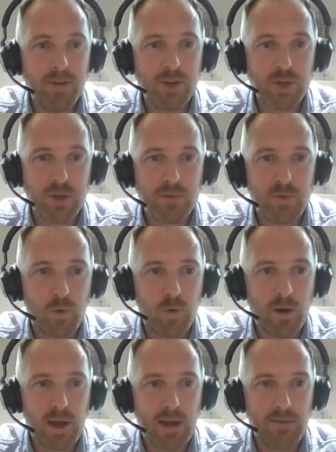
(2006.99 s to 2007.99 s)
positioned
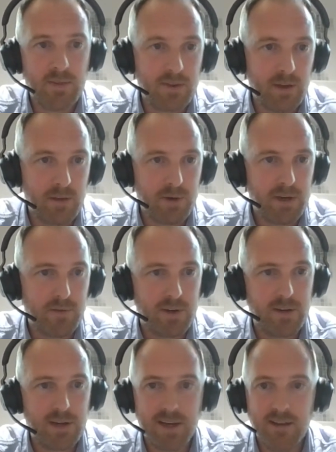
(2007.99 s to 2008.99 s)
for at the other end of it.